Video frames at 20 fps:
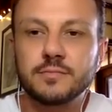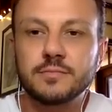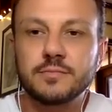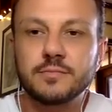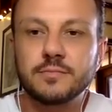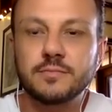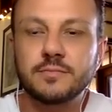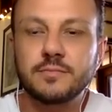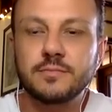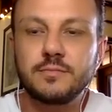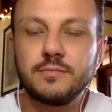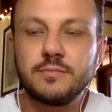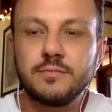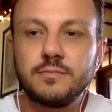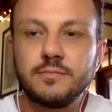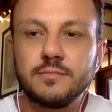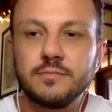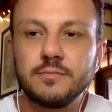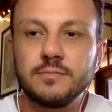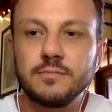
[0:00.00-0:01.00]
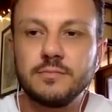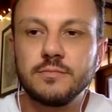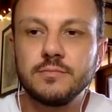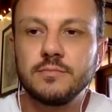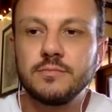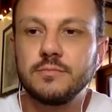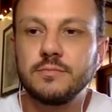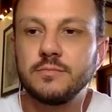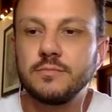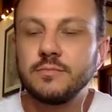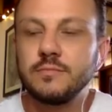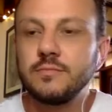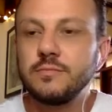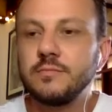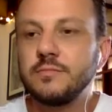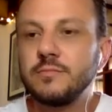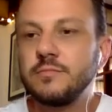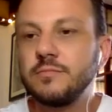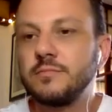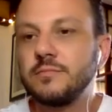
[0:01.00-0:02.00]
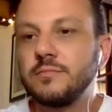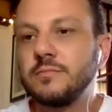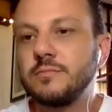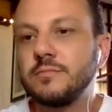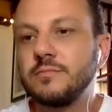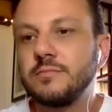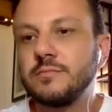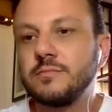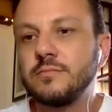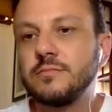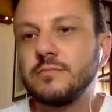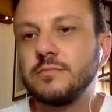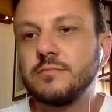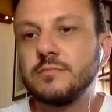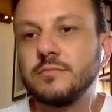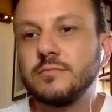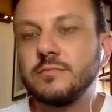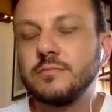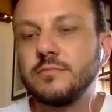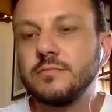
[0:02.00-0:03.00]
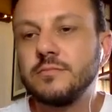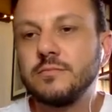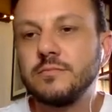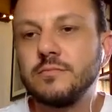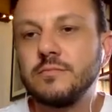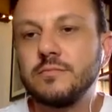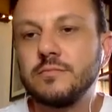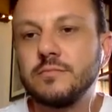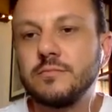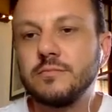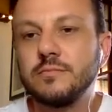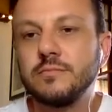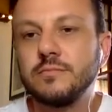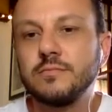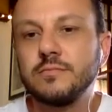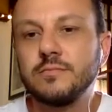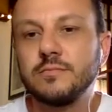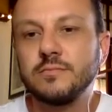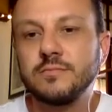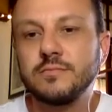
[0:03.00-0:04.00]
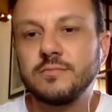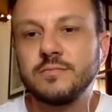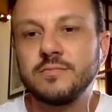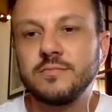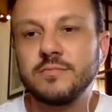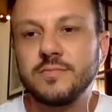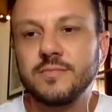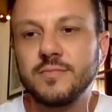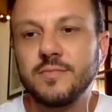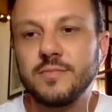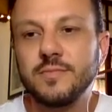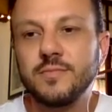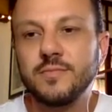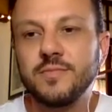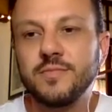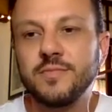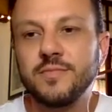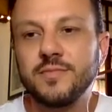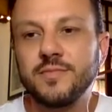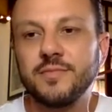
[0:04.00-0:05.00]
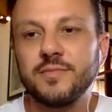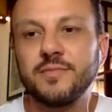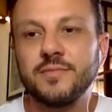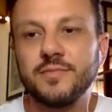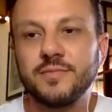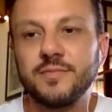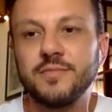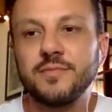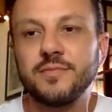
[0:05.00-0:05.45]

This person isn't speaking.